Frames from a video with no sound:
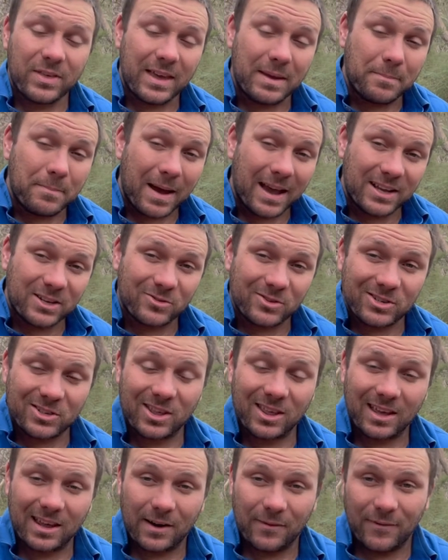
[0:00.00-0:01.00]
major issue
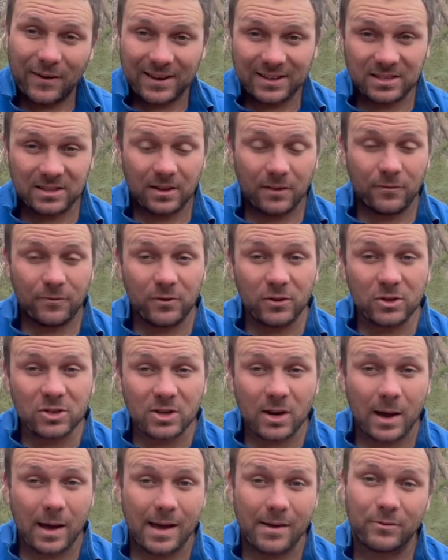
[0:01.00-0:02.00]
they're going to face in the
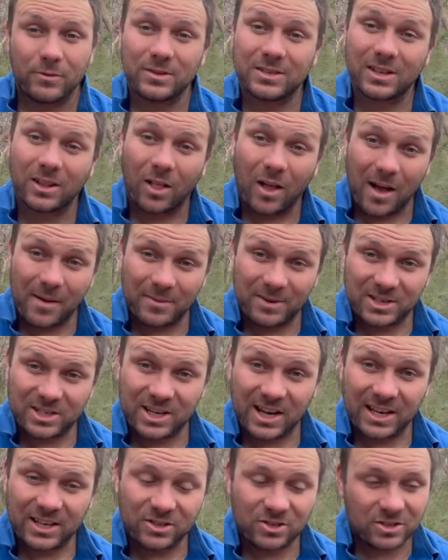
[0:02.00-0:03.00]
future, however, is climate
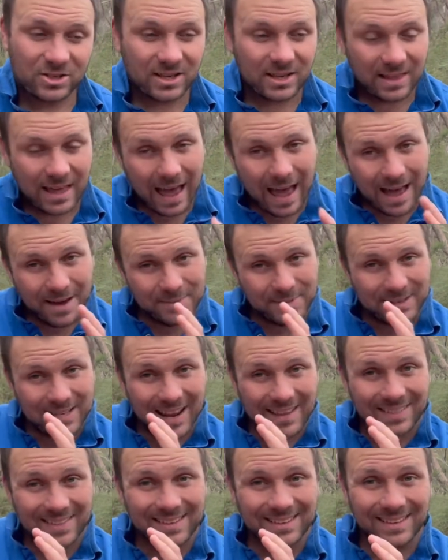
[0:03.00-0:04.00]
change. You see, the
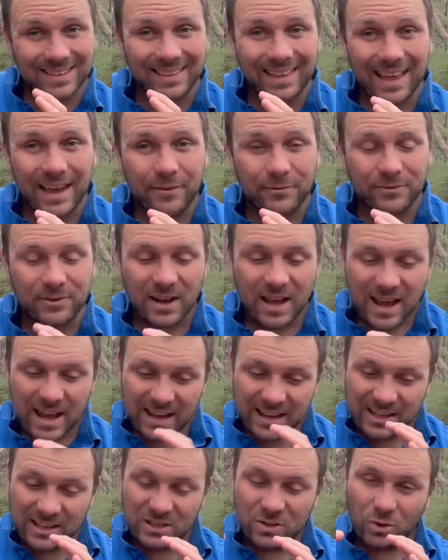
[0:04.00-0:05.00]
habitat that's left
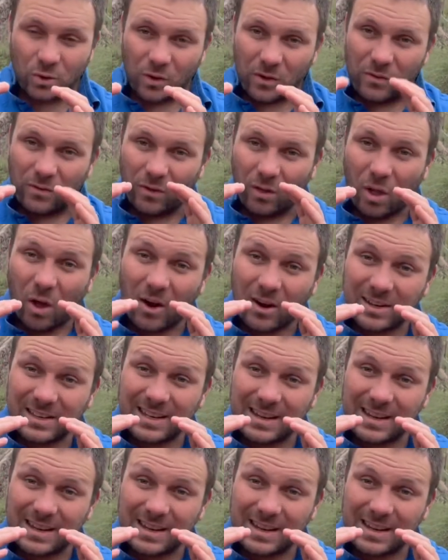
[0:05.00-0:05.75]
is sort of locked in